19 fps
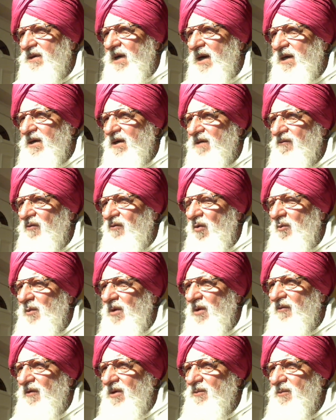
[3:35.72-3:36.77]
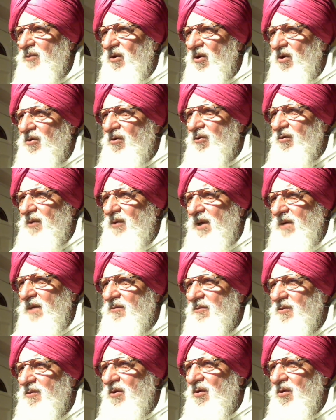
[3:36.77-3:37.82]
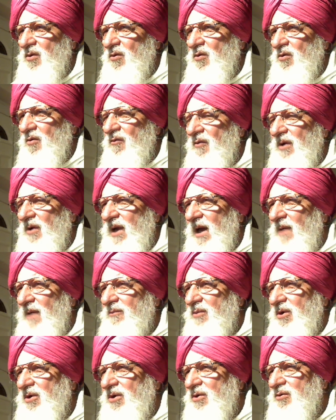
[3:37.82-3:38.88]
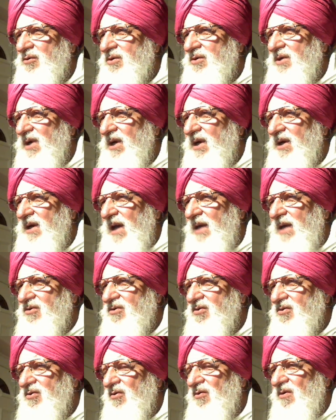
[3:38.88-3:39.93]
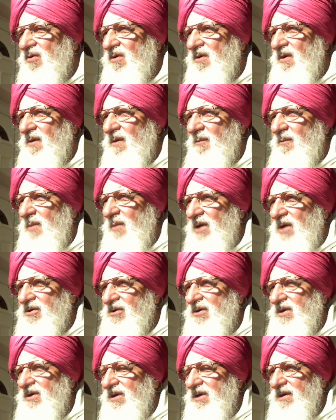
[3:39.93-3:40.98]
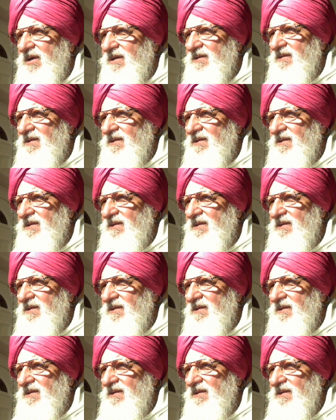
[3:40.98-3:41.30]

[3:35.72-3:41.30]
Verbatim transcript: that woman was brought to him who would have produced a natural bastard.